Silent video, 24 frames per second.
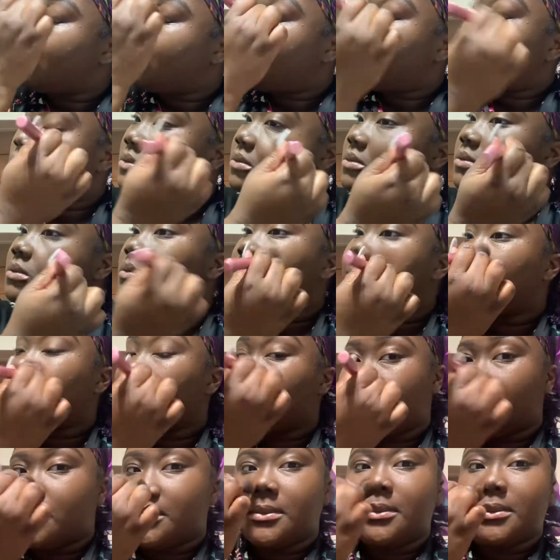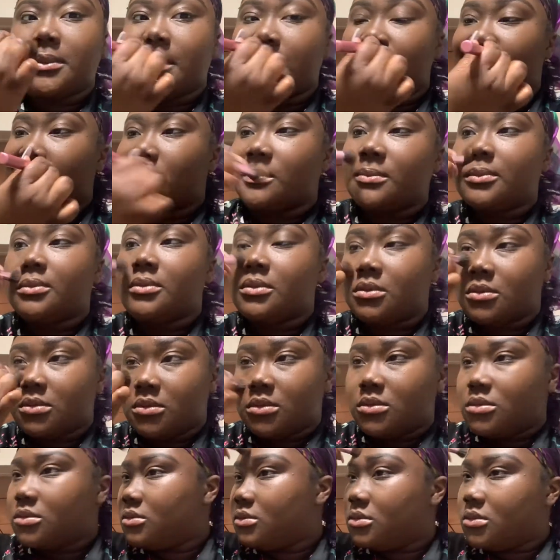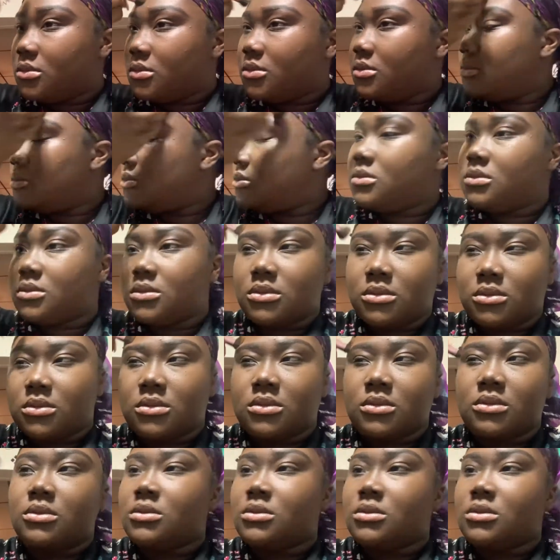at anything and everybody that passes by the house.